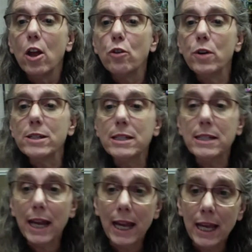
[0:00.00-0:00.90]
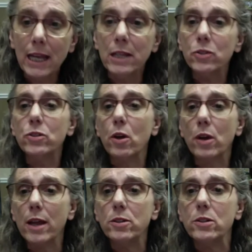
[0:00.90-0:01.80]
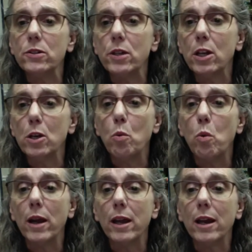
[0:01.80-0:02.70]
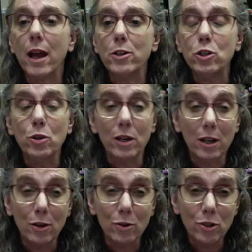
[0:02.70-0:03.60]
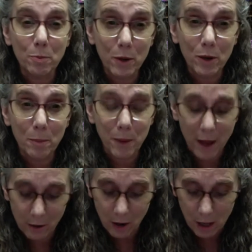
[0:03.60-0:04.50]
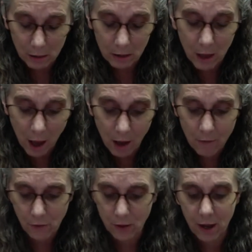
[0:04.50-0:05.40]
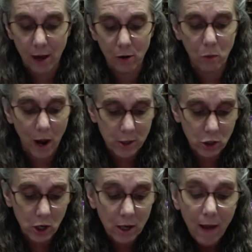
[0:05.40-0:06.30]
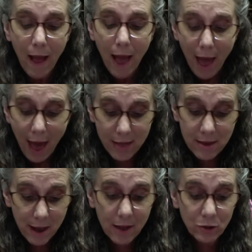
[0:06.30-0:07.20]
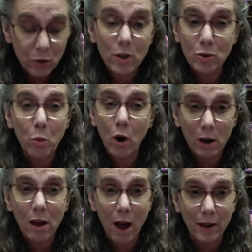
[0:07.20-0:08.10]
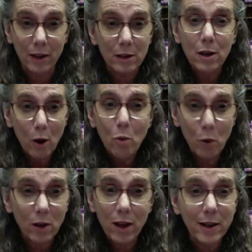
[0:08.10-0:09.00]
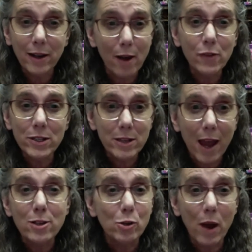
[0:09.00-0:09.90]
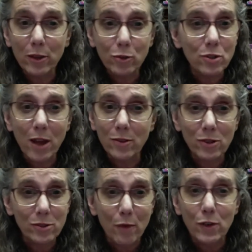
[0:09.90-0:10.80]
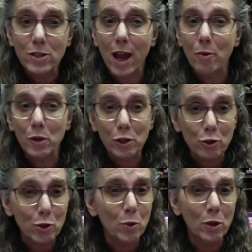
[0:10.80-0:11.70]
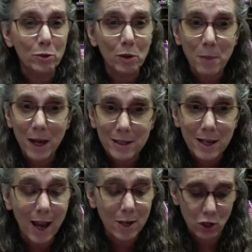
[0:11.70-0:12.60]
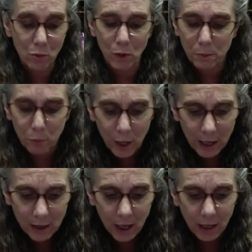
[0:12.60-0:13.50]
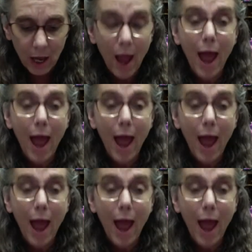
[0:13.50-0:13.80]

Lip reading: Christine, so nice to see you. What can I do to hear spirit better? I love that question. And the answer is work on it. Work on it every day. Do exercises every day with your tools, with meditation, with breathing.